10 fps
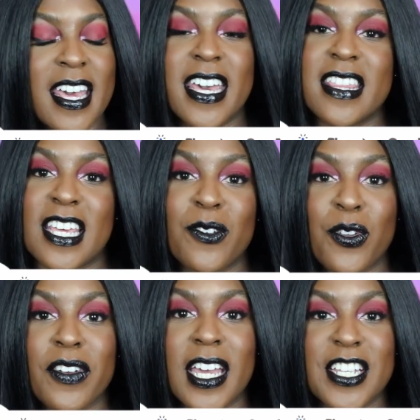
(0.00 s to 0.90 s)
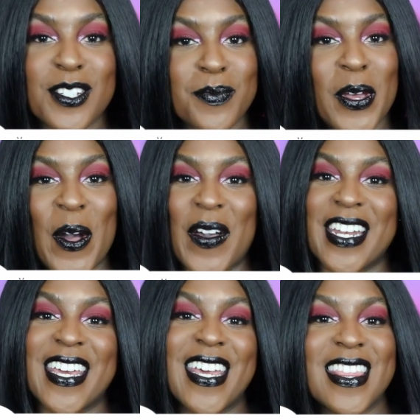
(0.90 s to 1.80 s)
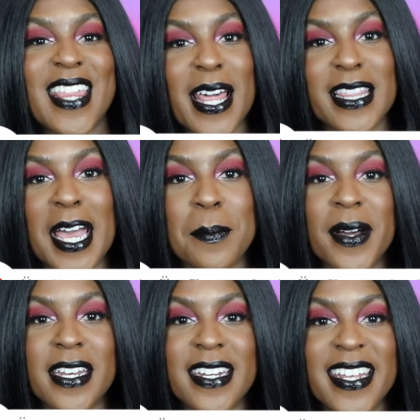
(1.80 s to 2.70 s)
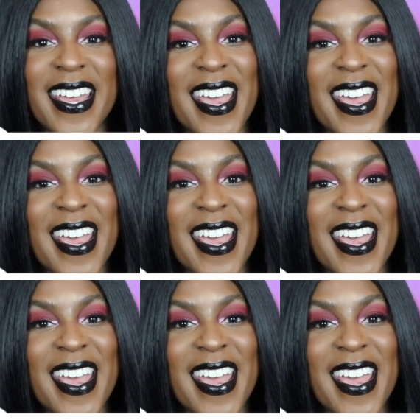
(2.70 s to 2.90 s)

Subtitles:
hit that notification bell, and hit that like button.